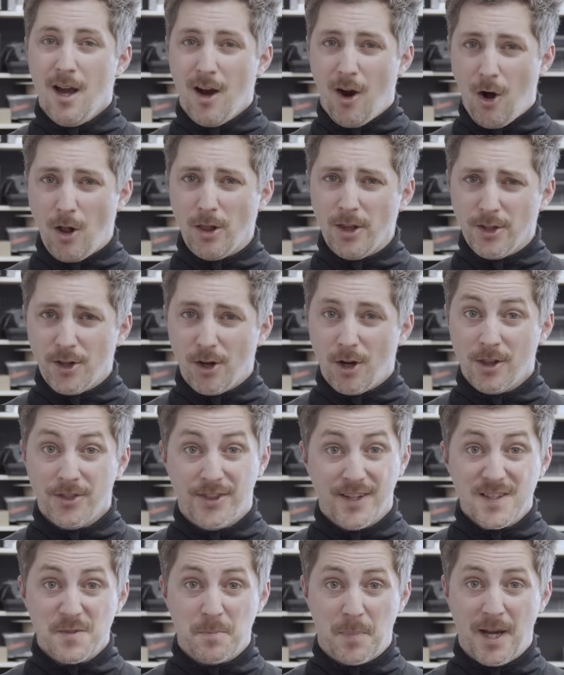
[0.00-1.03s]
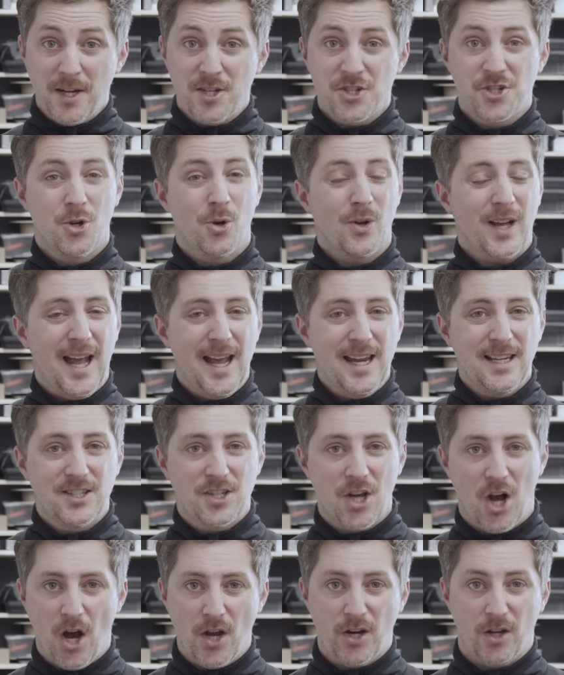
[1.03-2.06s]
All in all, this bench took a
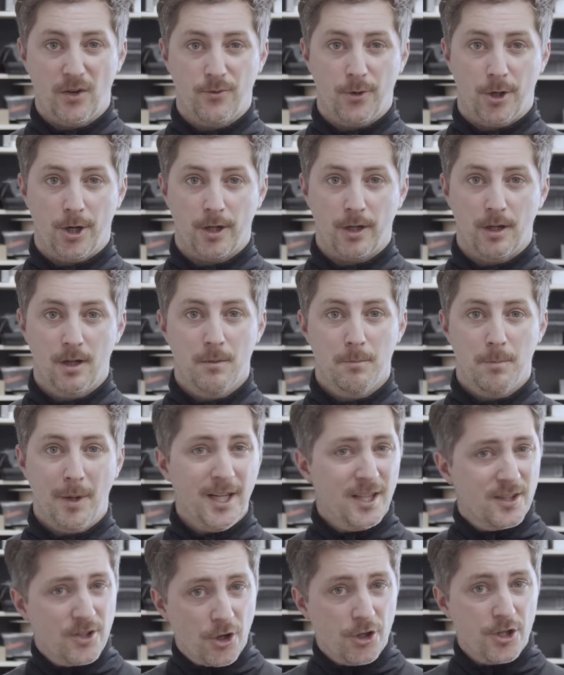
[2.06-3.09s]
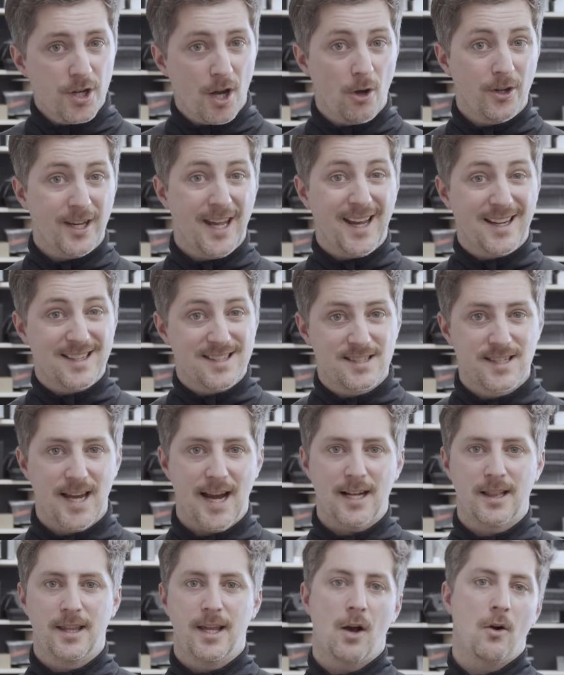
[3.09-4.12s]
ton of work, but it turned out
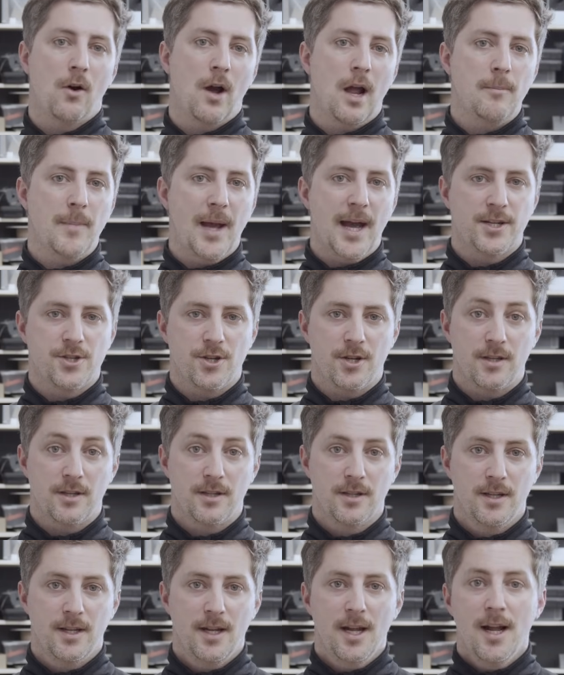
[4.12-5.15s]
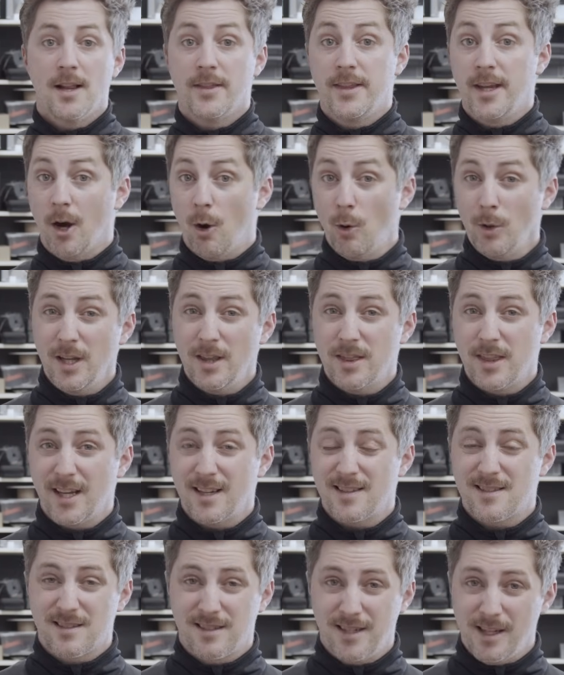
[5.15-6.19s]
exactly how I imagined. The only
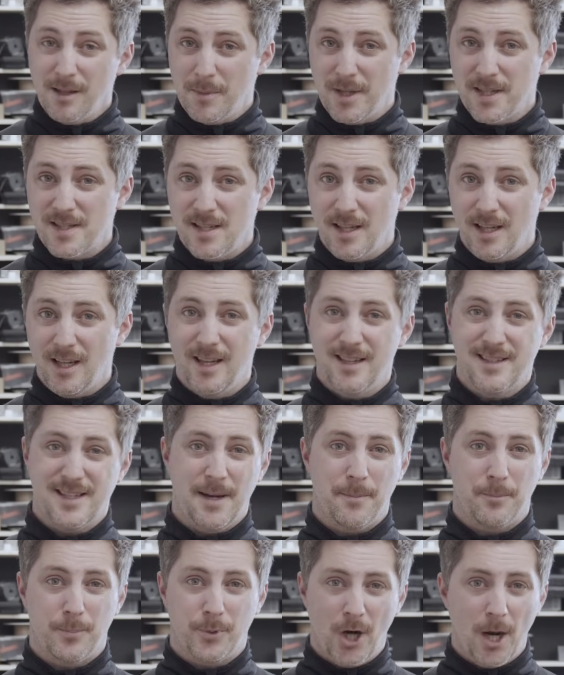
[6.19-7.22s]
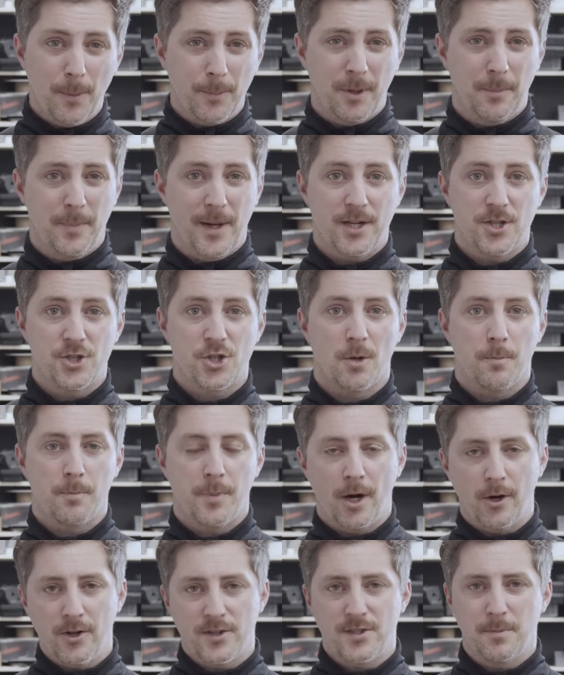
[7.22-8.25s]
thing still missing is a proper benchtop
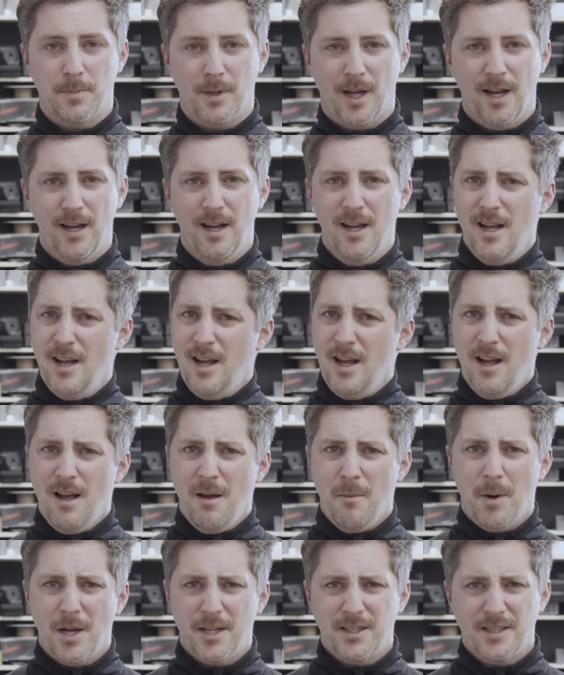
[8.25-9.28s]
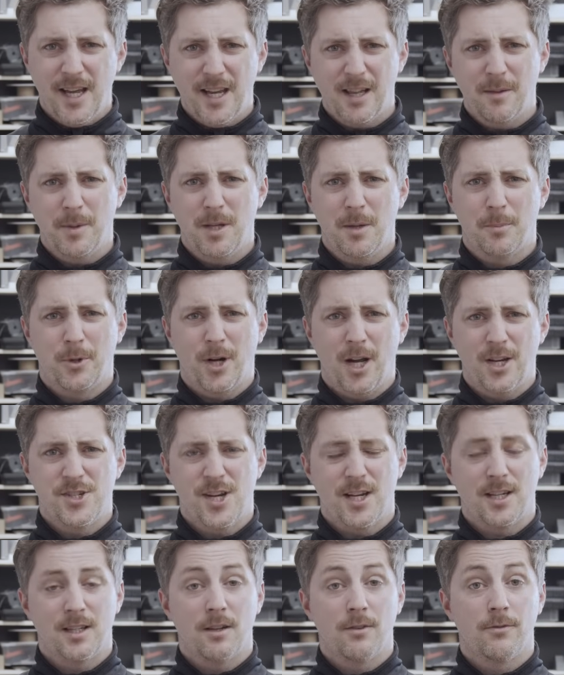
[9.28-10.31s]
power supply, but that'll be a
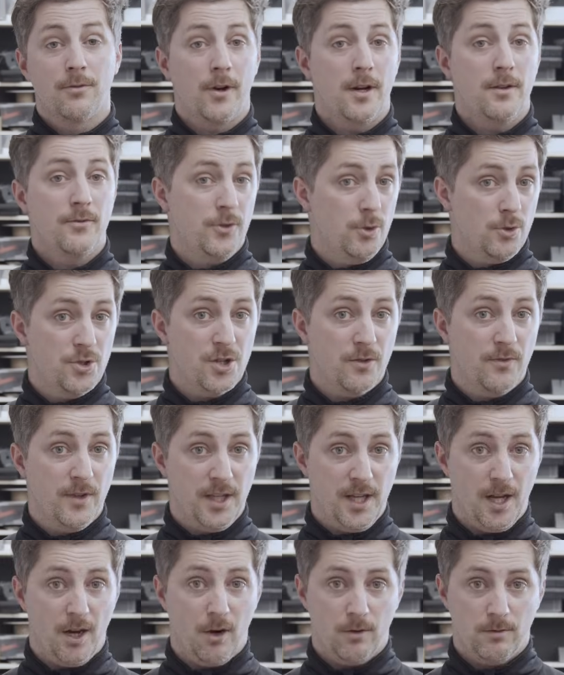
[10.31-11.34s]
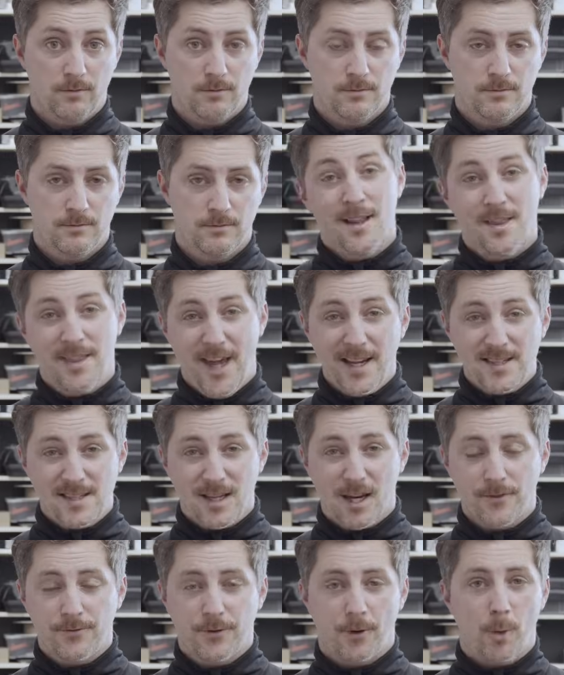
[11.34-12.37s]
project for a future video. Thanks a
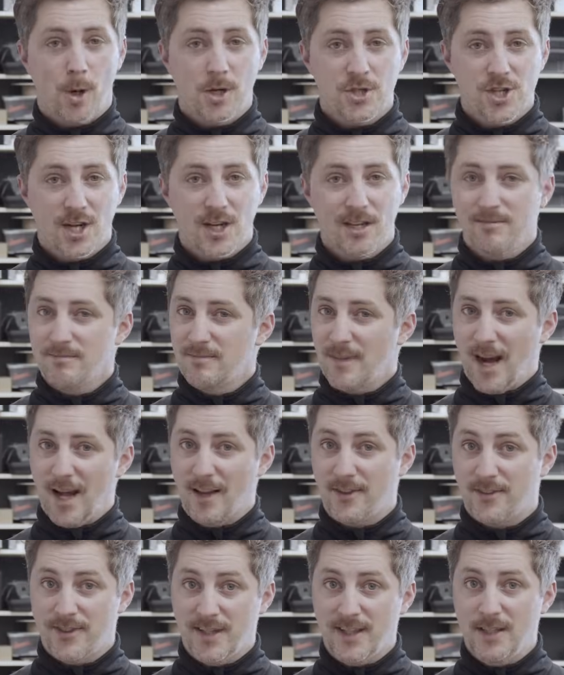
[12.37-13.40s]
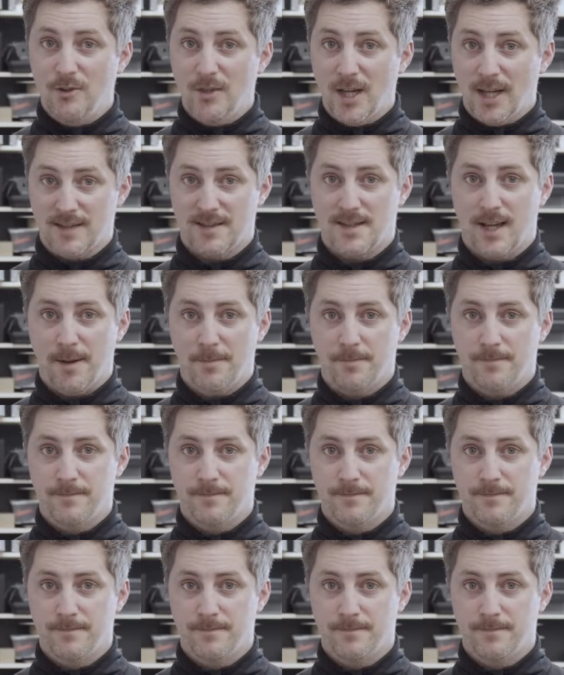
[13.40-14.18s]
lot for watching, I'll see you next time.